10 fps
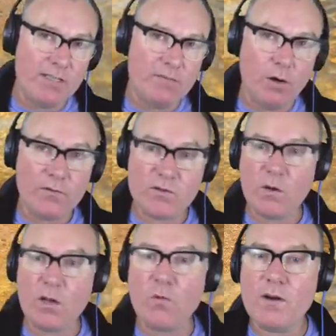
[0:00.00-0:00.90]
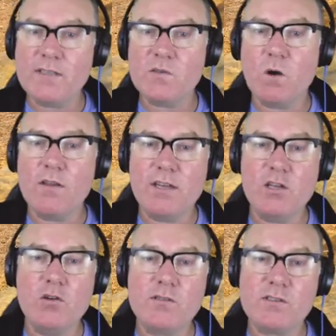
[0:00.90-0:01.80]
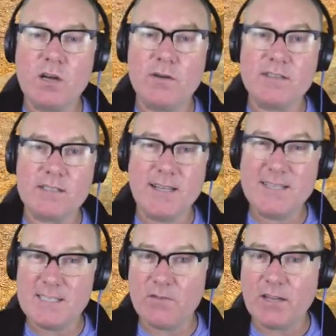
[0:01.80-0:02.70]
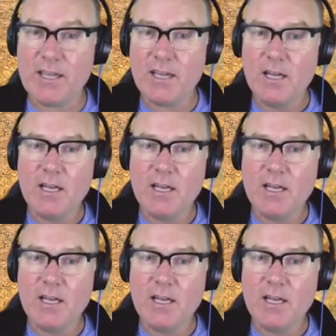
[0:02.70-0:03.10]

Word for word: is involved. It's one of the reasons why they're used so extensively